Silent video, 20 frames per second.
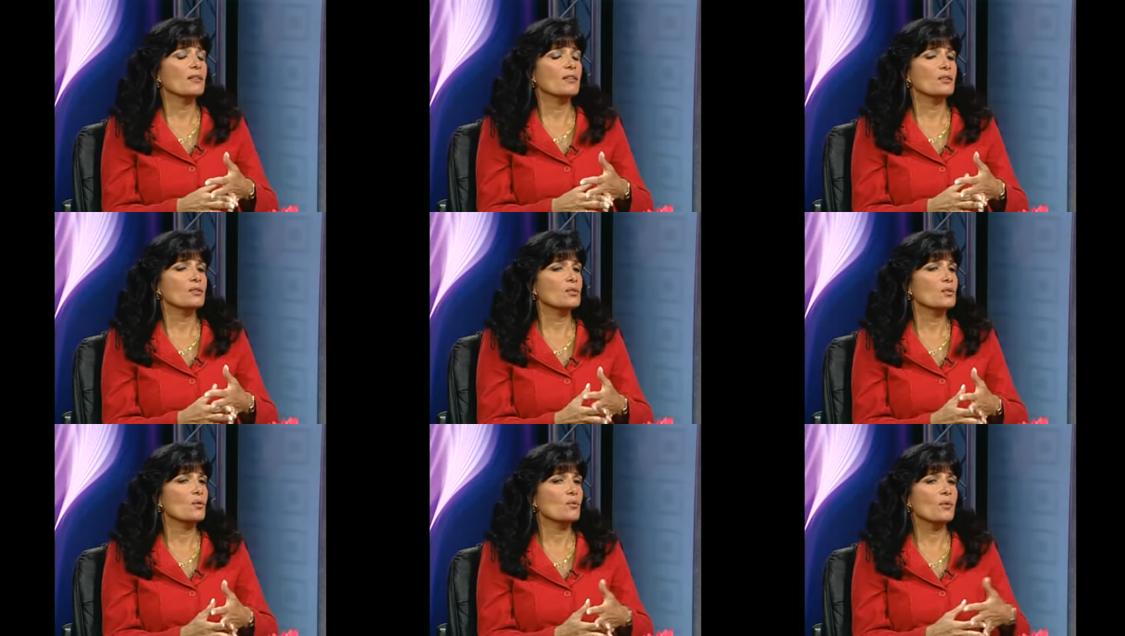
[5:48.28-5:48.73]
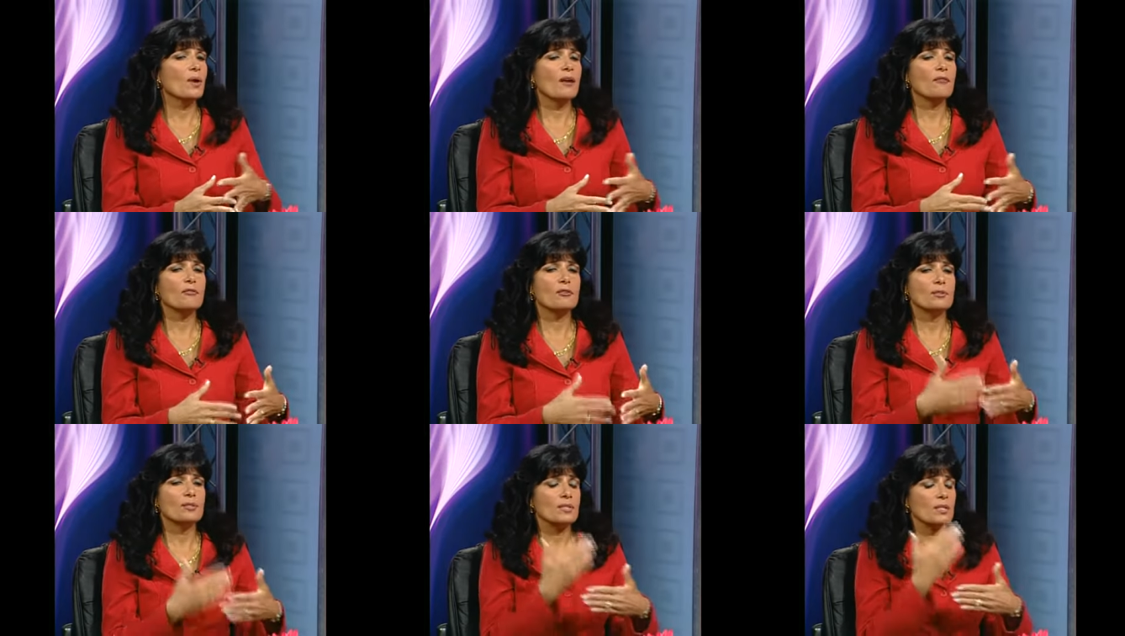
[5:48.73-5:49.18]
there's no
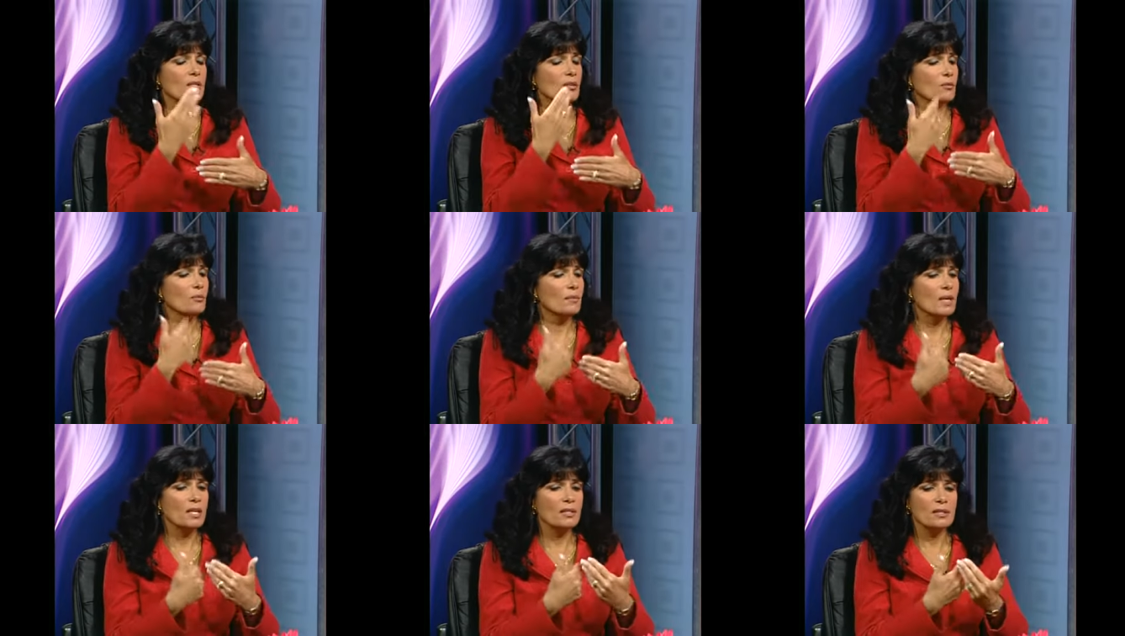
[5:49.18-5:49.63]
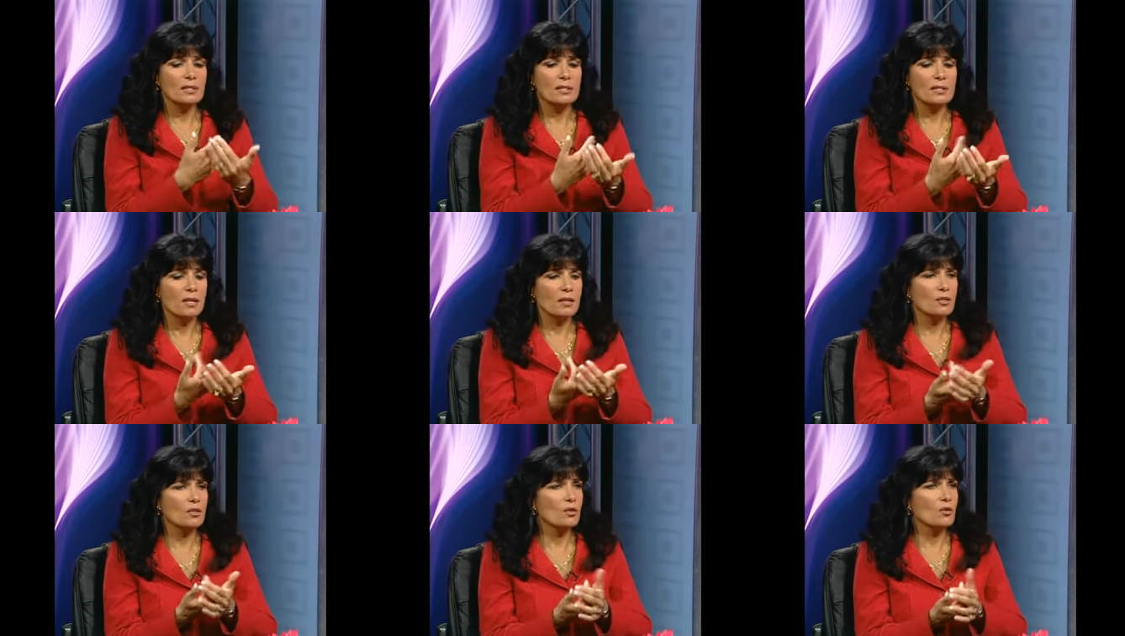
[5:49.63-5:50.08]
reverence, they don't make the
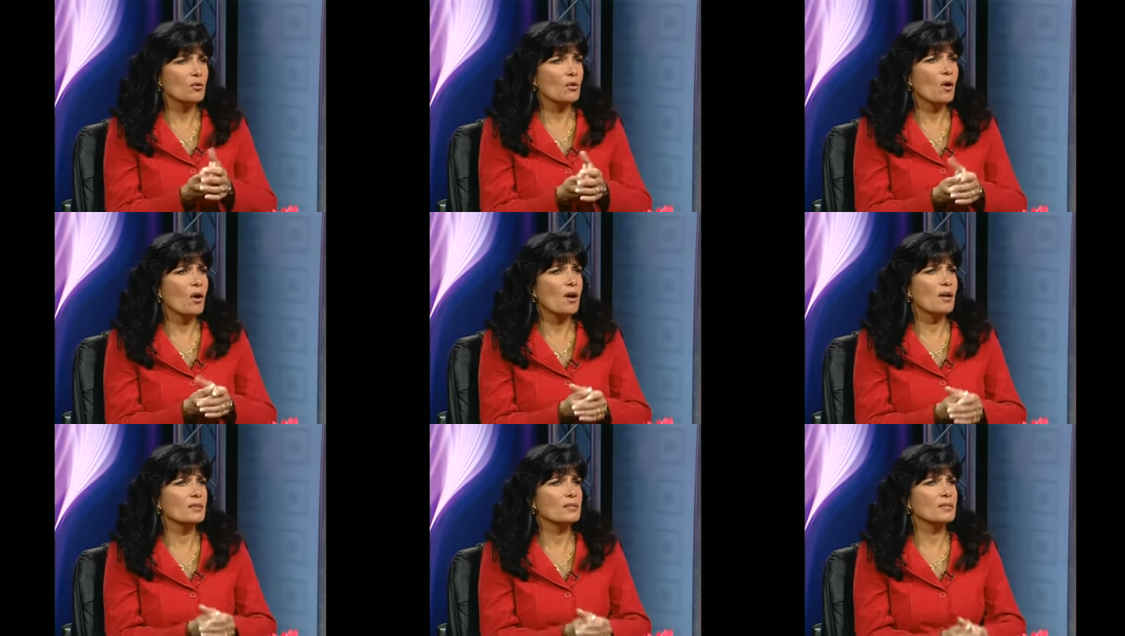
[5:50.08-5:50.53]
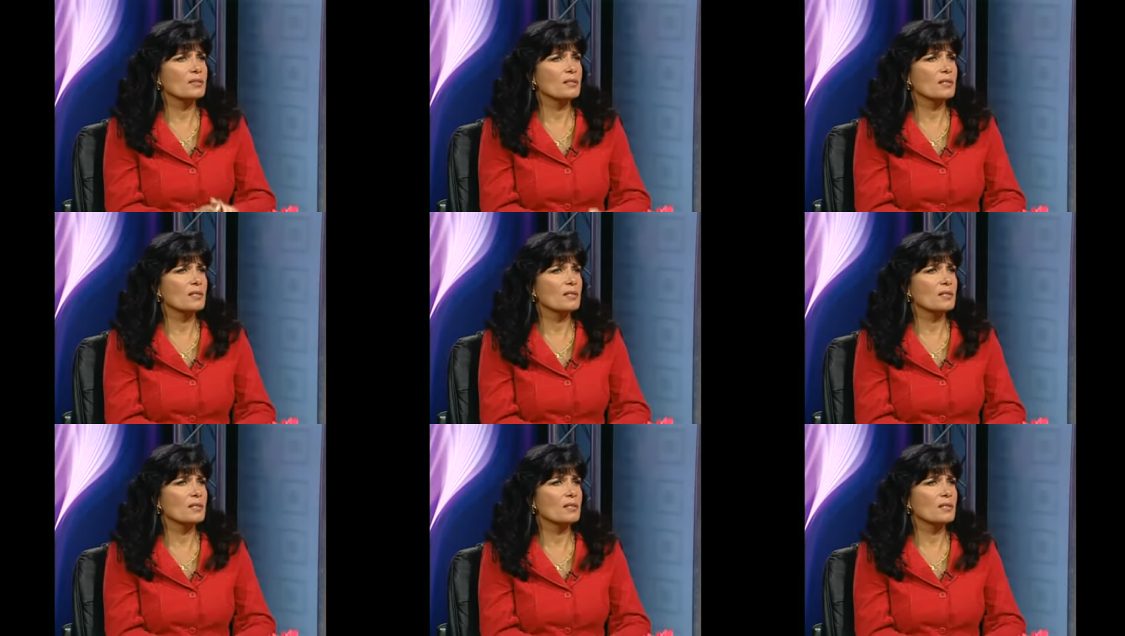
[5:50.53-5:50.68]
sign of the cross.